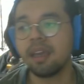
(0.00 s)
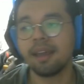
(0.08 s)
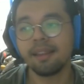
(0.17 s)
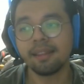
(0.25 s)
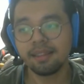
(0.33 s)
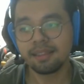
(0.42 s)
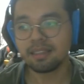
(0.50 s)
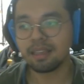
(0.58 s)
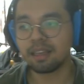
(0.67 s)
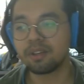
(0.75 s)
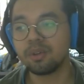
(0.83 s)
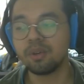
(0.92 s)
And this is
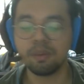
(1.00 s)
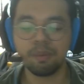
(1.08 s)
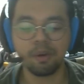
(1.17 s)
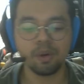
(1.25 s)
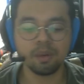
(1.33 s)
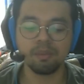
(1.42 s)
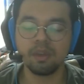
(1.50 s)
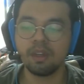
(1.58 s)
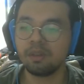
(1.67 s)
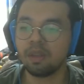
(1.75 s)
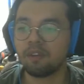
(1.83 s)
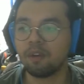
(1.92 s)
a cool poem
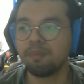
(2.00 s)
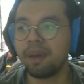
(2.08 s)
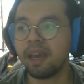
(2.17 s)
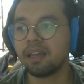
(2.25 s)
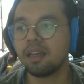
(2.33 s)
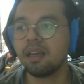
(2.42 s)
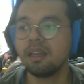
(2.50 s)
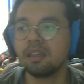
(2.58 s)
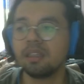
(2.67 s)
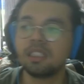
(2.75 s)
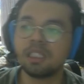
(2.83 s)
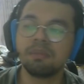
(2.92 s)
to have compared.
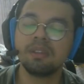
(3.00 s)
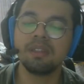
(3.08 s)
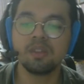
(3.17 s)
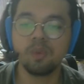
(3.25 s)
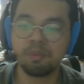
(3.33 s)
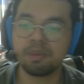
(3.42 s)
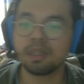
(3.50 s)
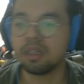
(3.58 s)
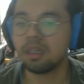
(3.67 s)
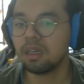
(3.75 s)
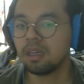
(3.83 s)
The Chimney Sweeper.